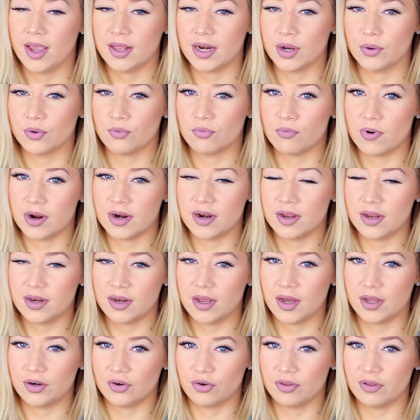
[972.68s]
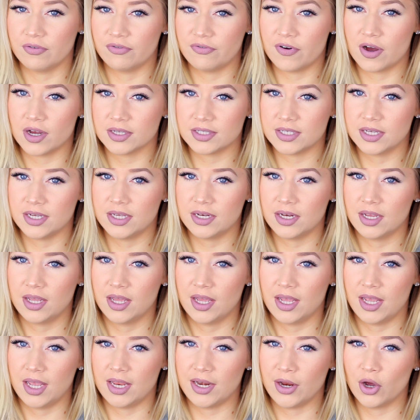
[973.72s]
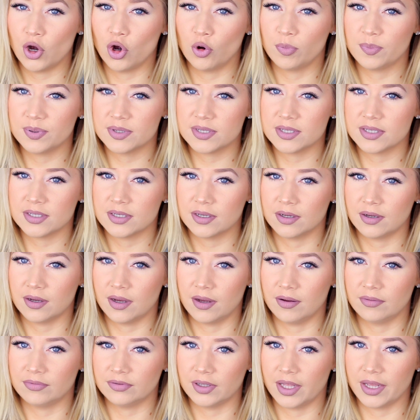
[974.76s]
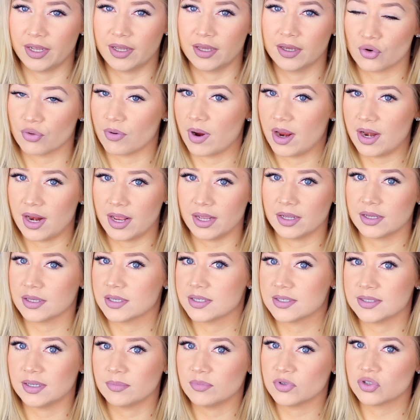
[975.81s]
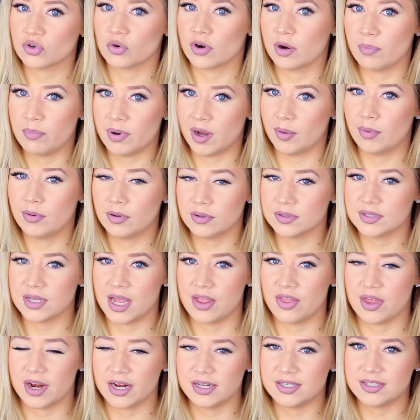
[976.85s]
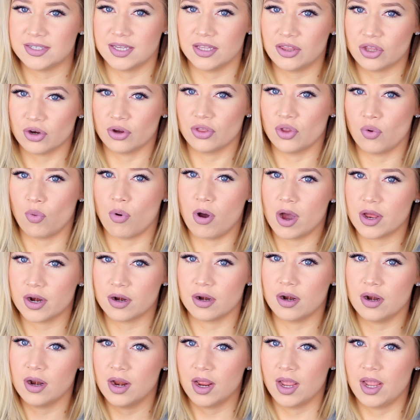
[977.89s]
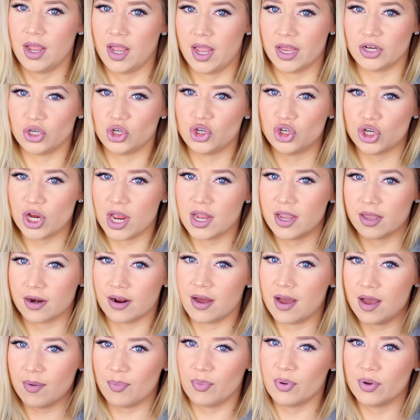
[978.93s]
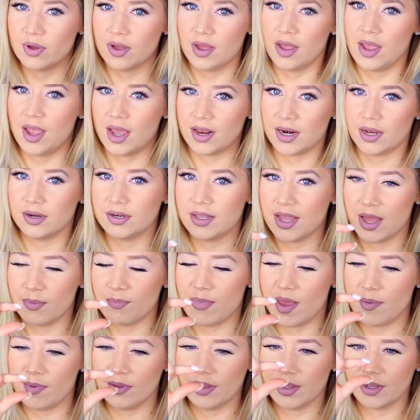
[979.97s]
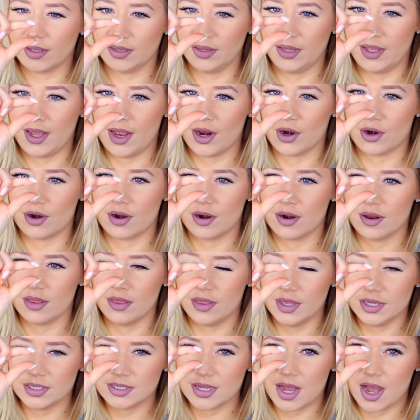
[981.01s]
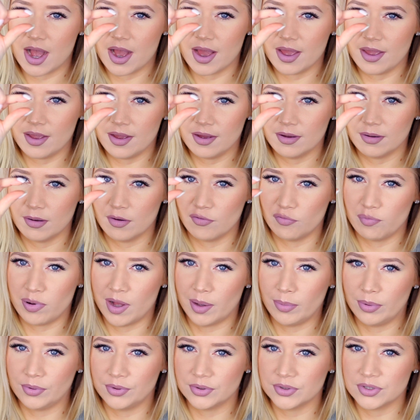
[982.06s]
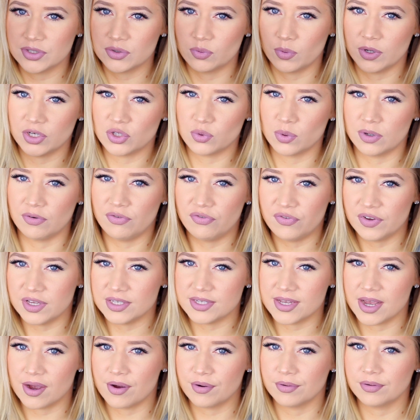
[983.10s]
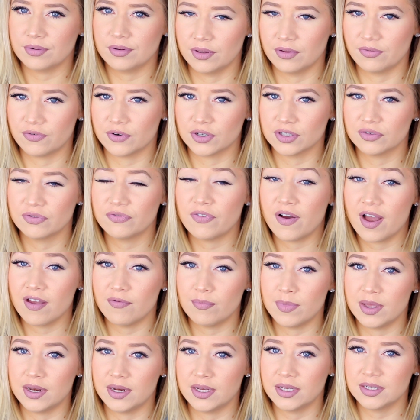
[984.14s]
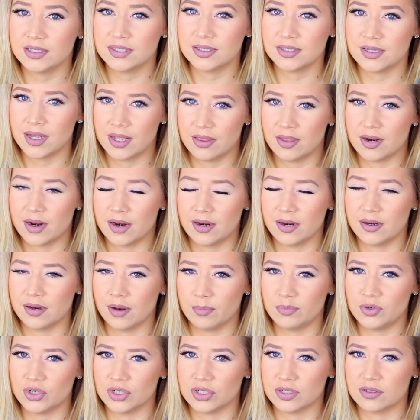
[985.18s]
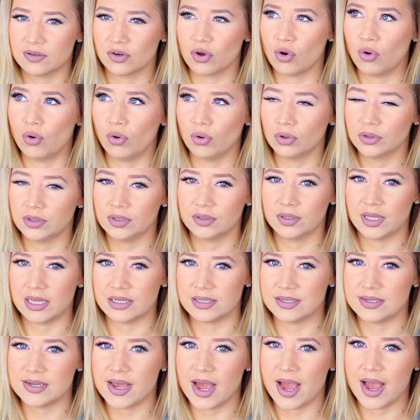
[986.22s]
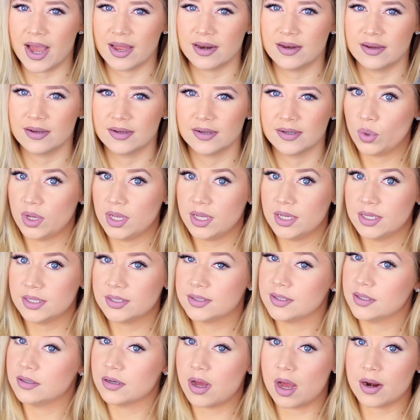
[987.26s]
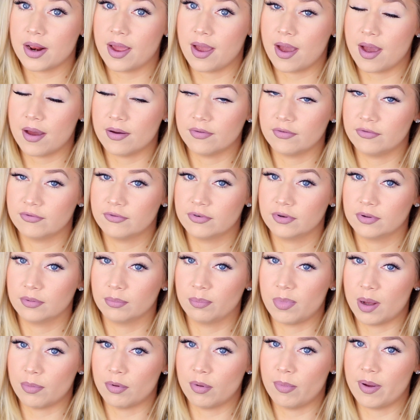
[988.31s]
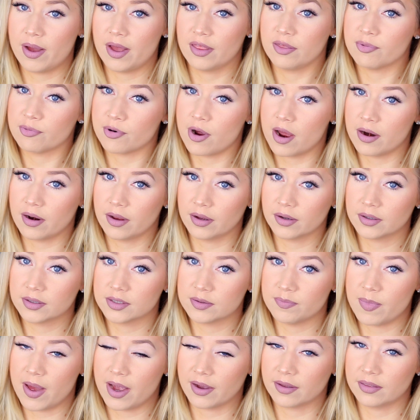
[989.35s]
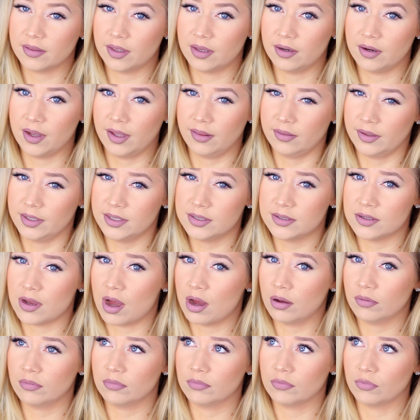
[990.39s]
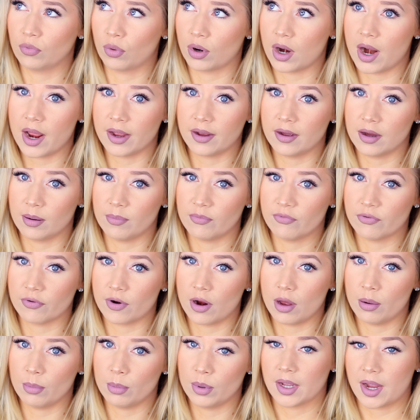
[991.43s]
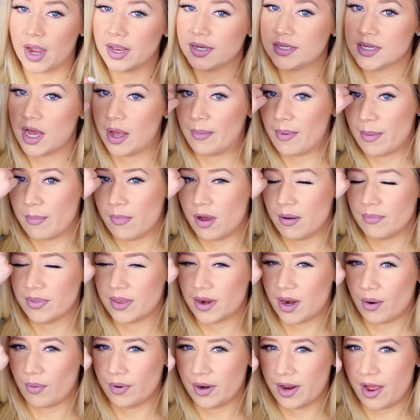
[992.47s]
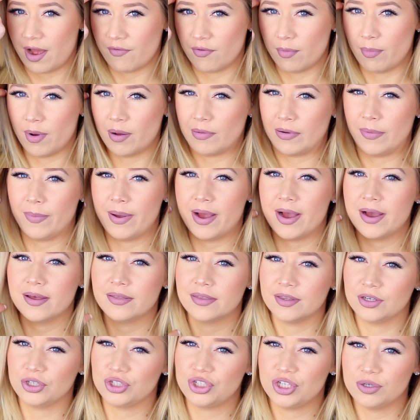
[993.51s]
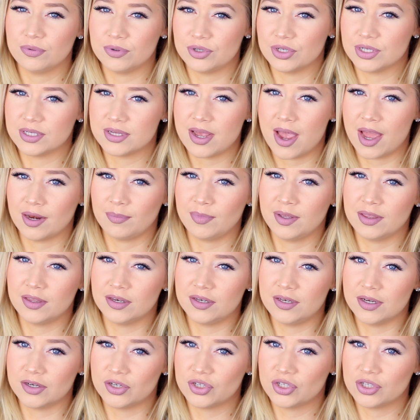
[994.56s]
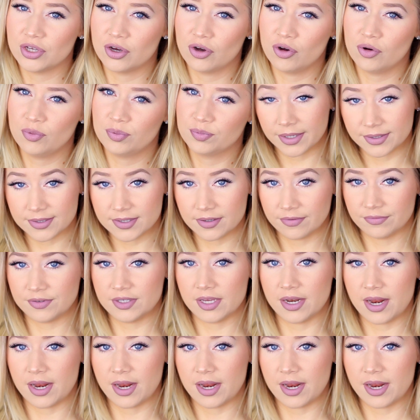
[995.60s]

and I would run it under the faucet in hopes of like creating some sort of bubbles and then I'd sit there in the water and shake it up and I'd get maybe like a layer this high of bubbles which would fizz out in the first five minutes and then I'd end up just cold and sad. We did not have bubble bath products back then, at least not where I come from. Like I'd tell my mom that I want to have a bubble bath and she would just hand me the dish soap. Kids of